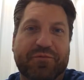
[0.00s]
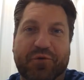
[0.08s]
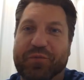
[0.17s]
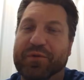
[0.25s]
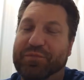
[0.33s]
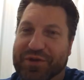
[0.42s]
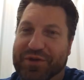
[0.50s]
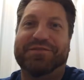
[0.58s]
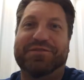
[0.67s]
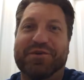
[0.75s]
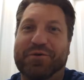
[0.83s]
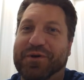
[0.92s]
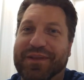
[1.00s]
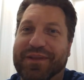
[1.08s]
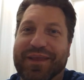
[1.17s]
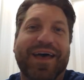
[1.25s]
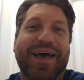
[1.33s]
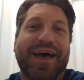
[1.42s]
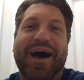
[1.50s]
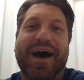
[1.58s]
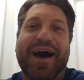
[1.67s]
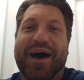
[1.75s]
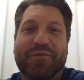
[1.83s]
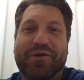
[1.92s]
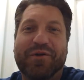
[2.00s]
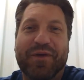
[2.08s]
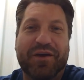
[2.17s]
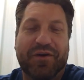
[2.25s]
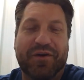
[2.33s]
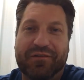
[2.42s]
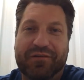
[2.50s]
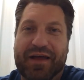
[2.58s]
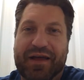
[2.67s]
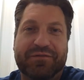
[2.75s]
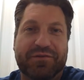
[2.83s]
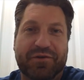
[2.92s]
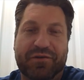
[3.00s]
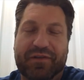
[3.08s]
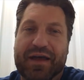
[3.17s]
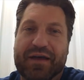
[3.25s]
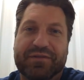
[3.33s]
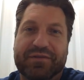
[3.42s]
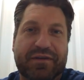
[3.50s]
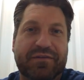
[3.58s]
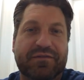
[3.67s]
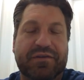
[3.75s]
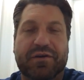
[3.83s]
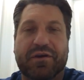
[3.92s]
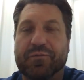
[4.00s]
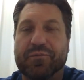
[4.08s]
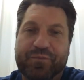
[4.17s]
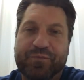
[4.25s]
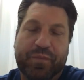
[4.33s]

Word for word: I know it's painful, but please do it. Um, it'll make our lives and your lives